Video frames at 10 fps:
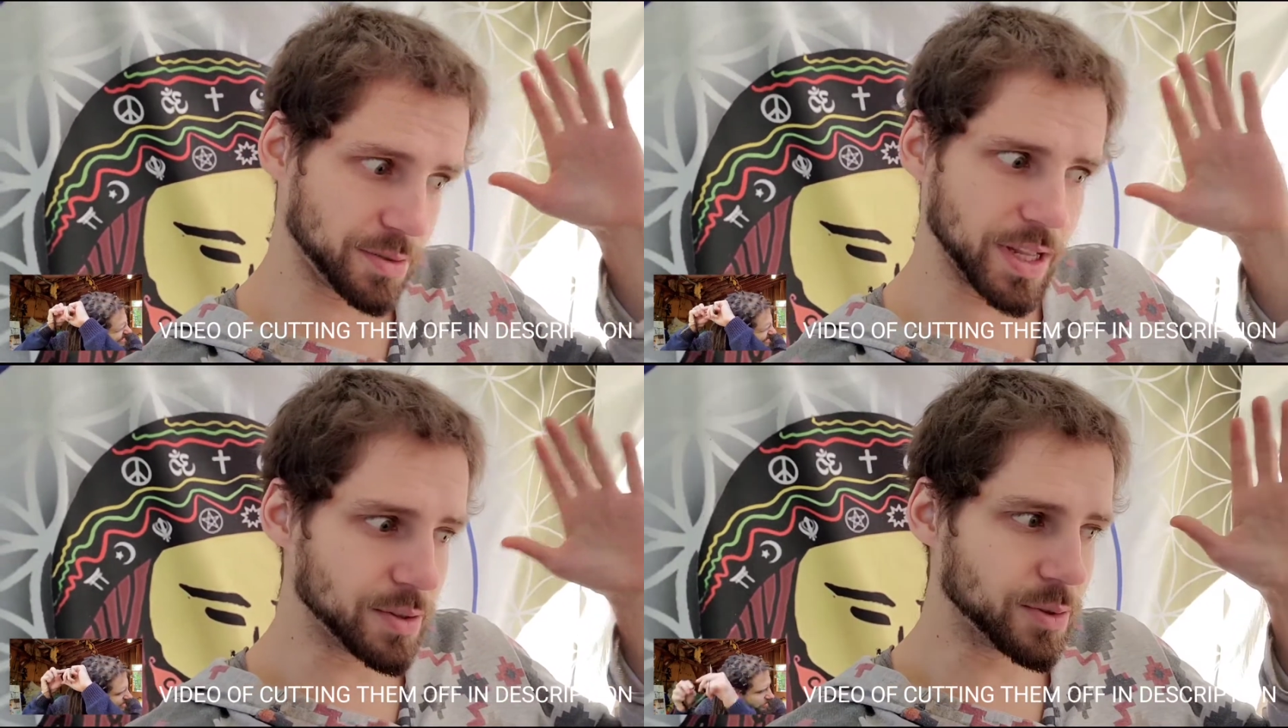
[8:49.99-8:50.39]

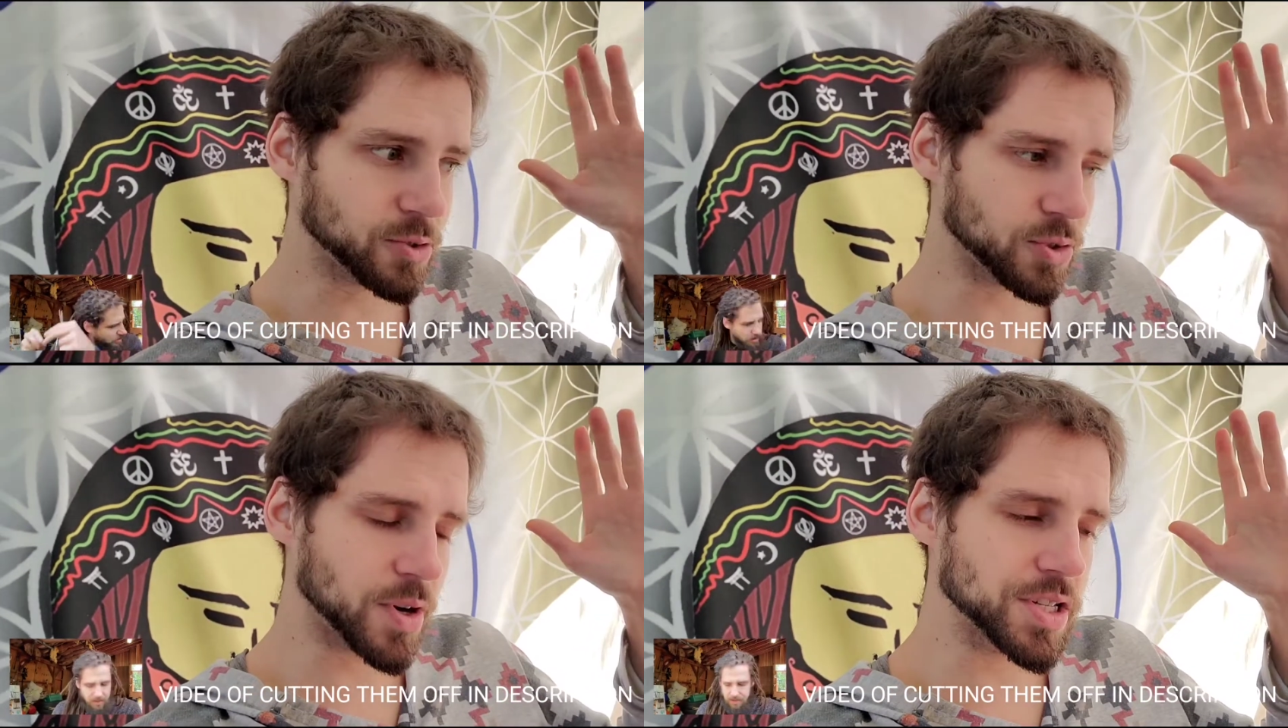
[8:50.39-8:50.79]
That
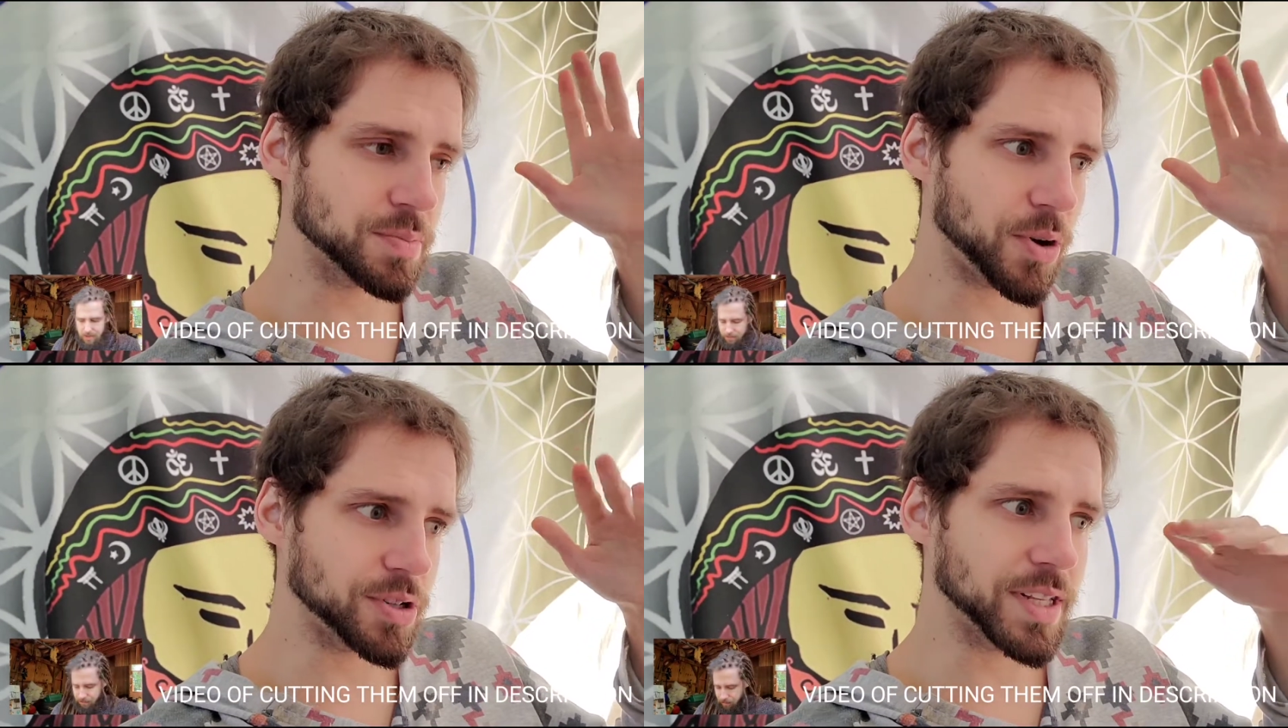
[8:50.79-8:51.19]
was the
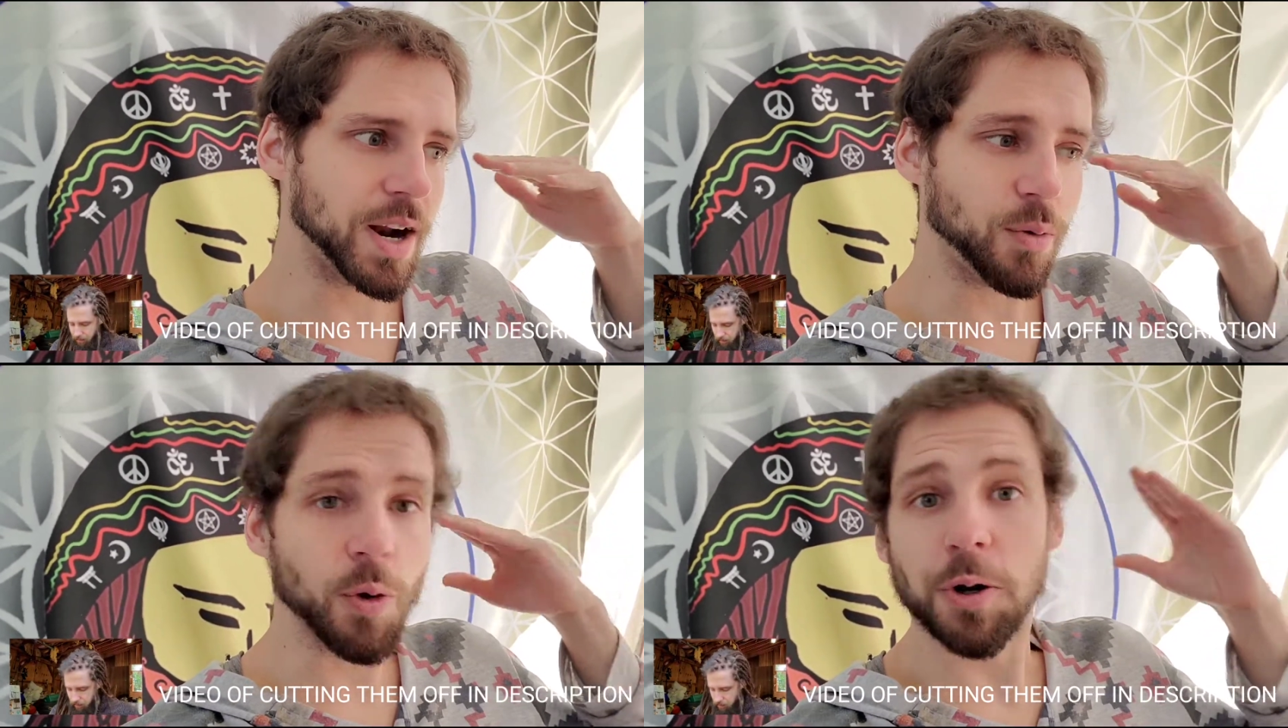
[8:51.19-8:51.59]
crazy part, is that
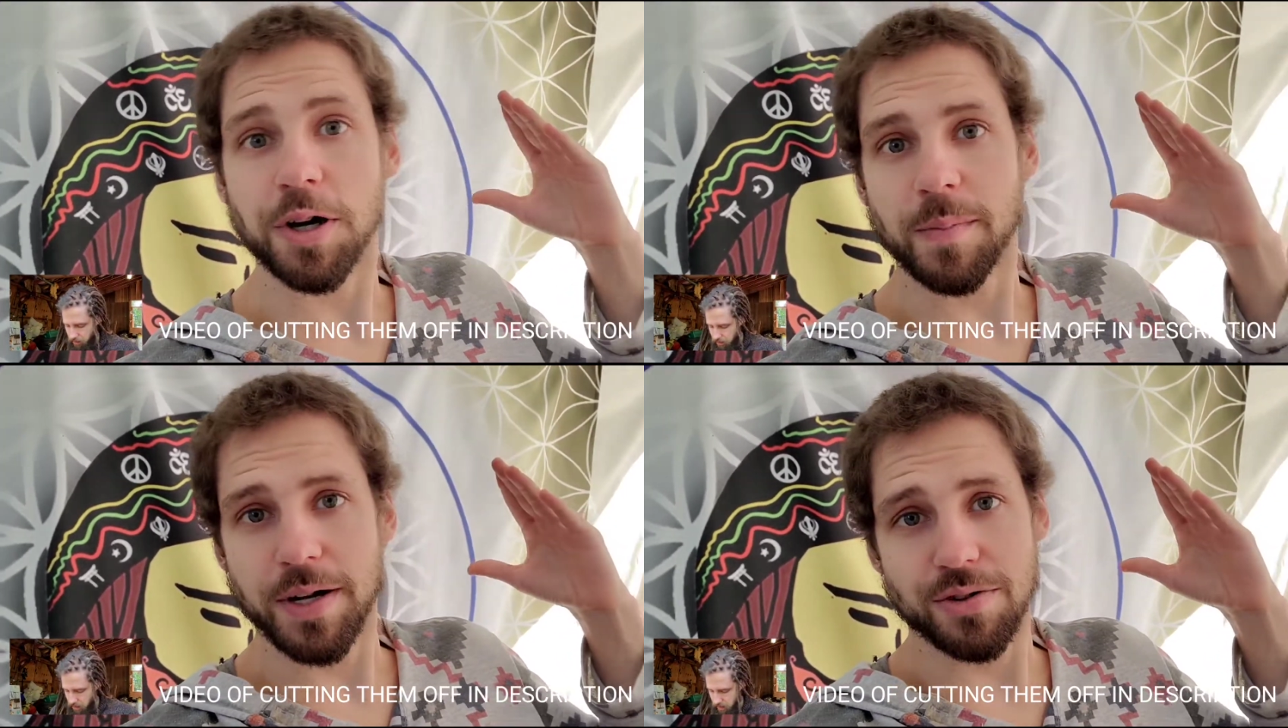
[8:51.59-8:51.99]
I
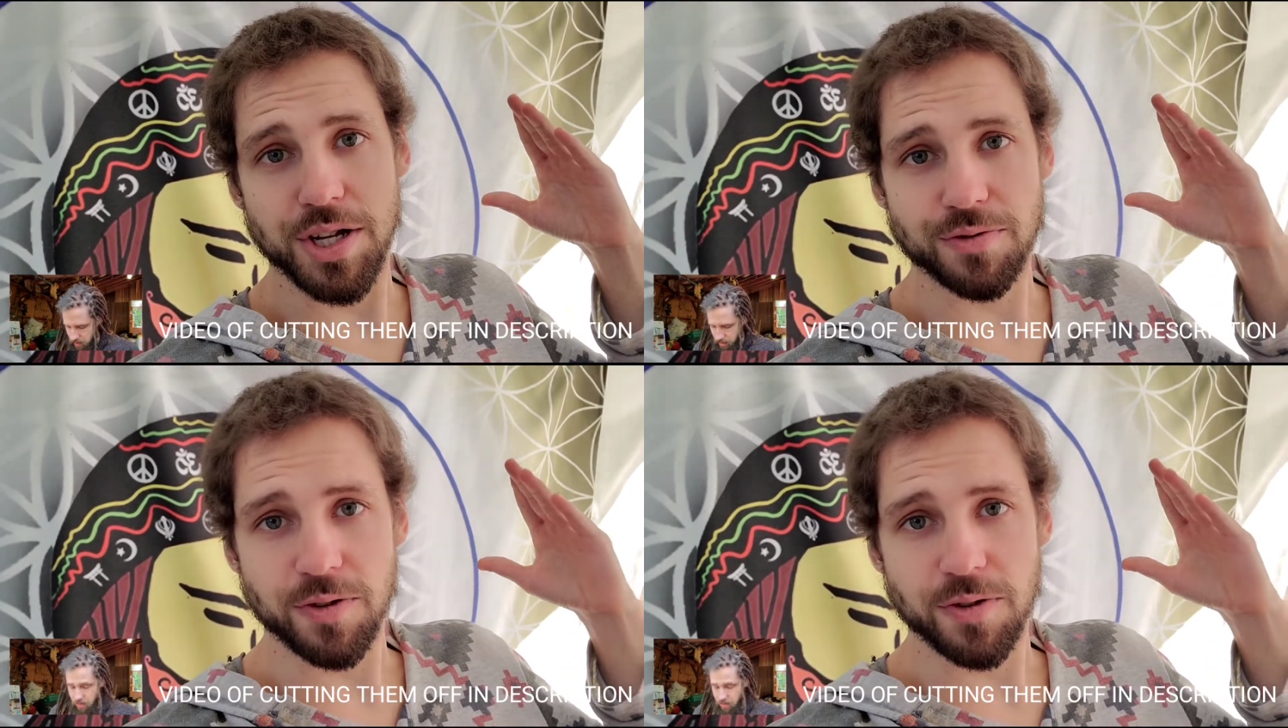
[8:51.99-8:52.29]
worked on my dreads